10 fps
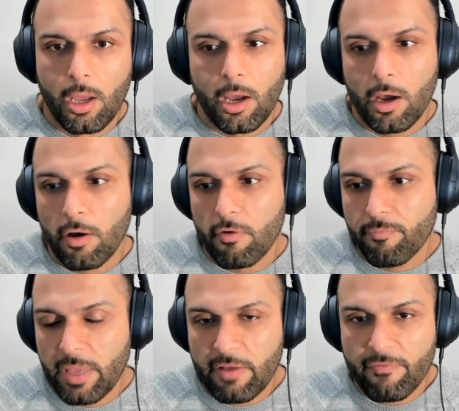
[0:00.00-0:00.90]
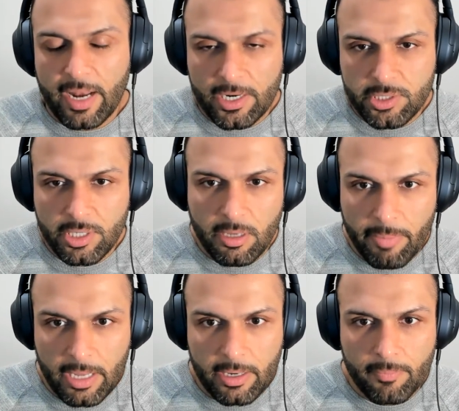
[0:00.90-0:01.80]
of being financially
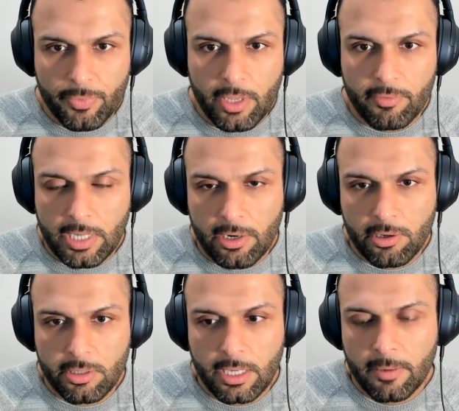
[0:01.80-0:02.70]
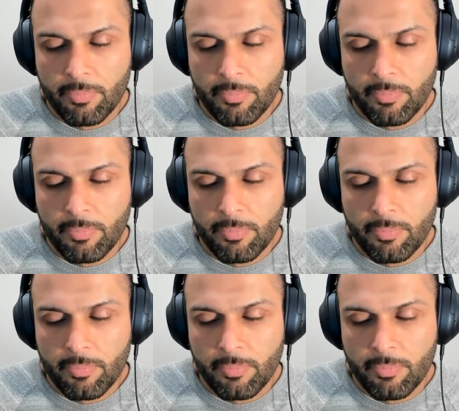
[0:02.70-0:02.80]
independent and retire early.